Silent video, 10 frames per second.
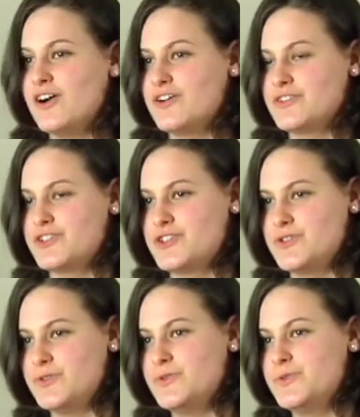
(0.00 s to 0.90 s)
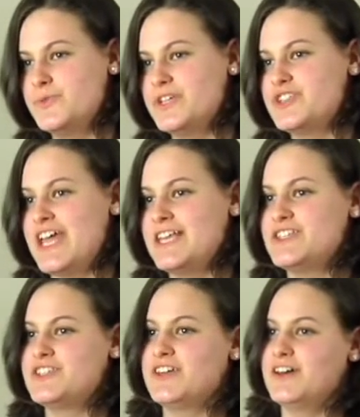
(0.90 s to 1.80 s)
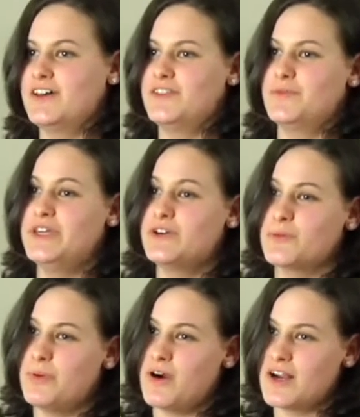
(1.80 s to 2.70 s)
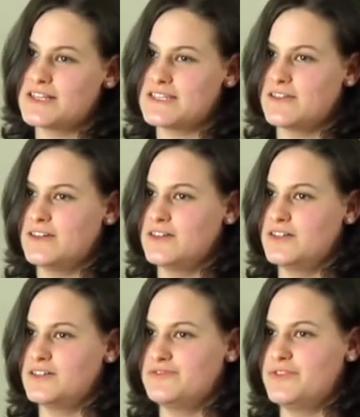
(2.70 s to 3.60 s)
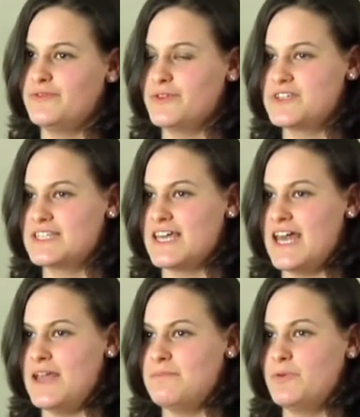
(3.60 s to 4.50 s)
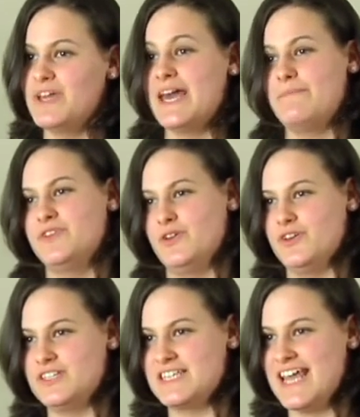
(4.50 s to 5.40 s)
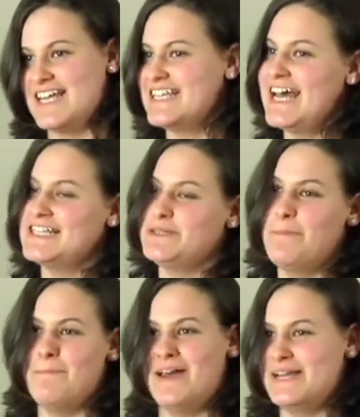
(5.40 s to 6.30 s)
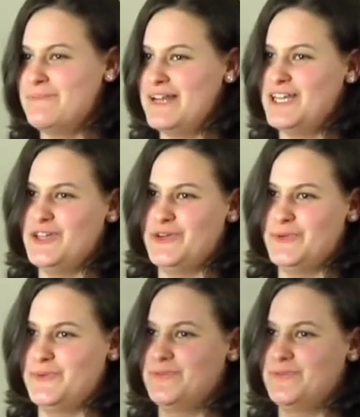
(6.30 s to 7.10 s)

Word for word: Arthur 2 we changed uh, the weaker parts uh, of the first game, we kept the good and added many, many new.